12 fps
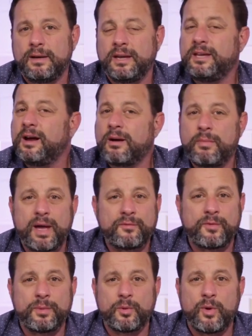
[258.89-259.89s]
a young man
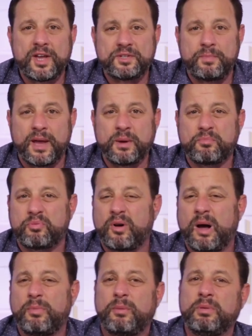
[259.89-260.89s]
from the West Bank,
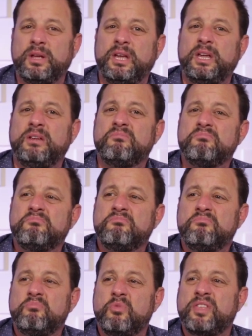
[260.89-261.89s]
probably
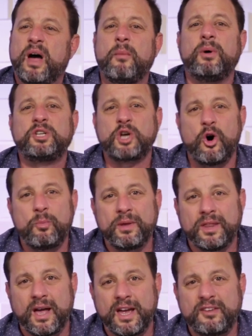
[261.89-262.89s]
without much hope
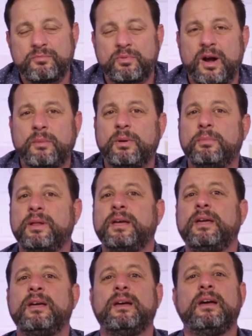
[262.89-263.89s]
in life,
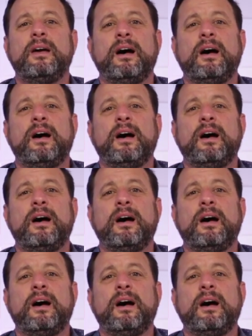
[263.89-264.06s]
probably